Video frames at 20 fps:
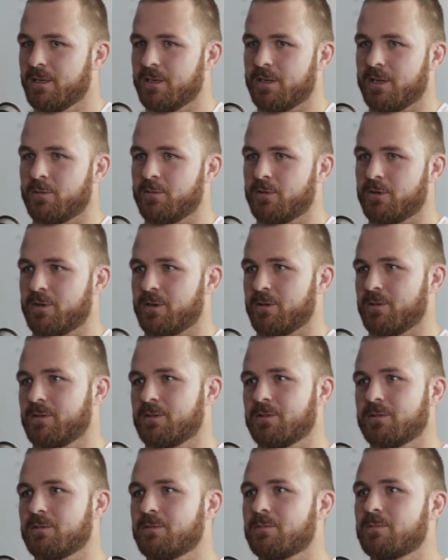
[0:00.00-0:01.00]
we've got a
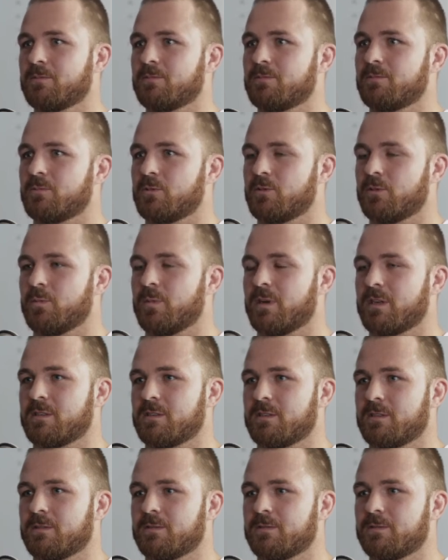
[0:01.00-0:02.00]
good
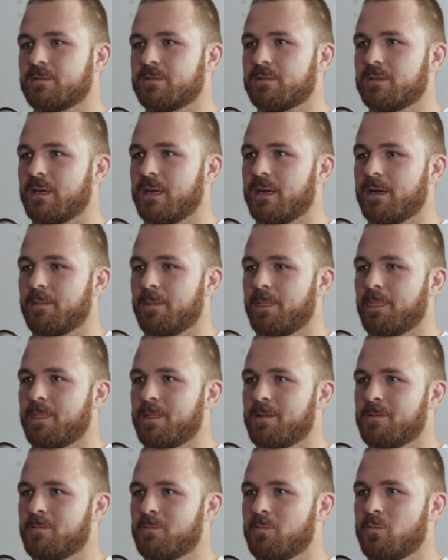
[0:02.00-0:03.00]
mix of
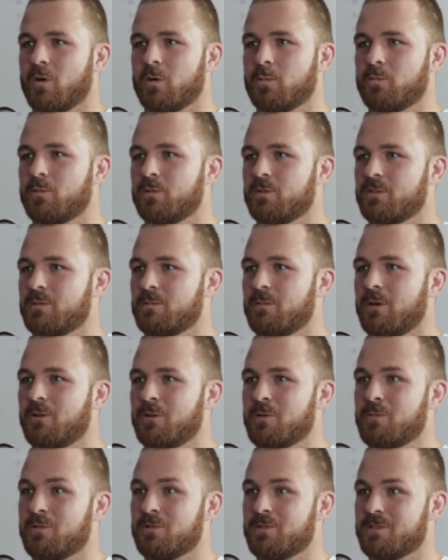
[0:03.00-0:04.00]
white boys and
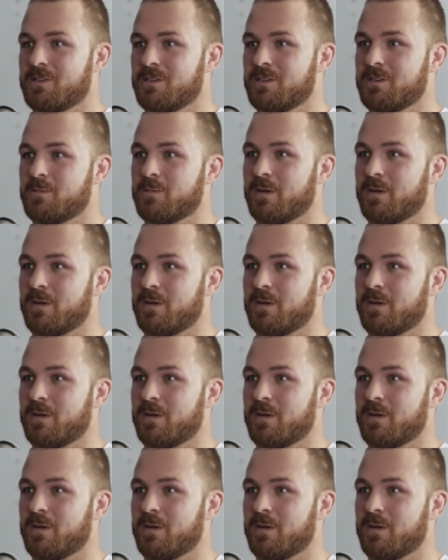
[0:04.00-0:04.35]
Māori boys here in